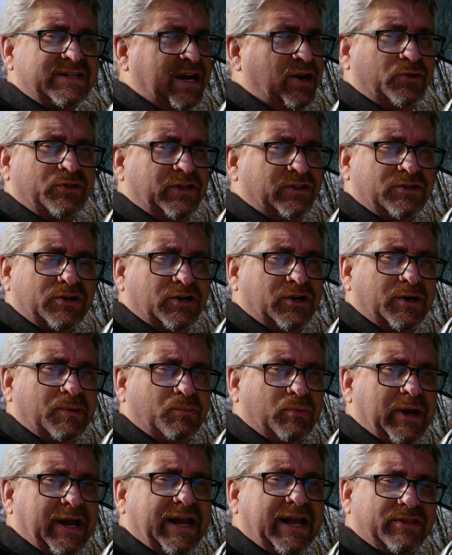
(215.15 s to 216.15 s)
I don't think they're going to
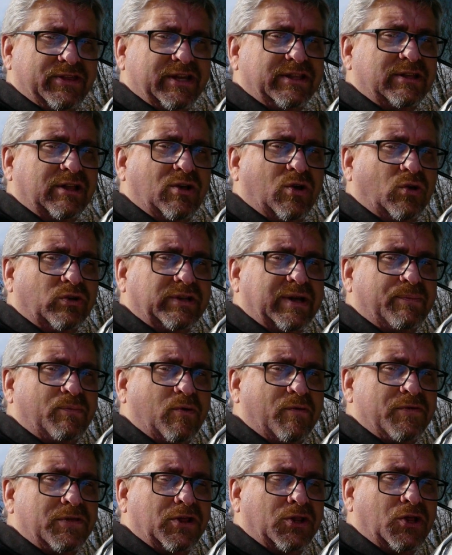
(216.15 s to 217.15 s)
break. I think they'll hold up
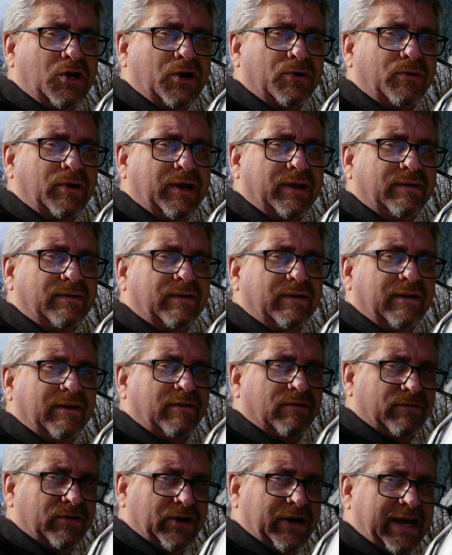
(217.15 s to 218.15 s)
over the long run.
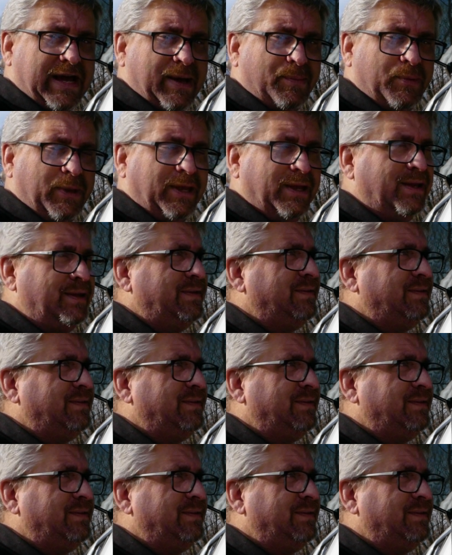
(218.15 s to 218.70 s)
Very happy.